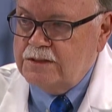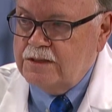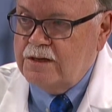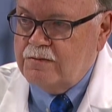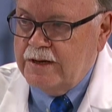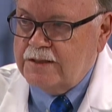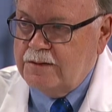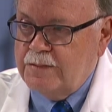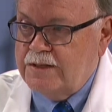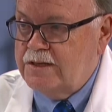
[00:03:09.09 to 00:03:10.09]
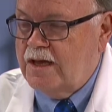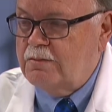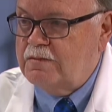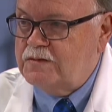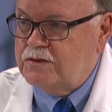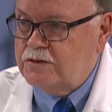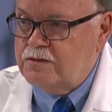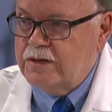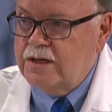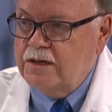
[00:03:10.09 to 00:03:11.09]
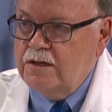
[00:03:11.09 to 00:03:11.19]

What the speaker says: in their rectum at the time of surgery,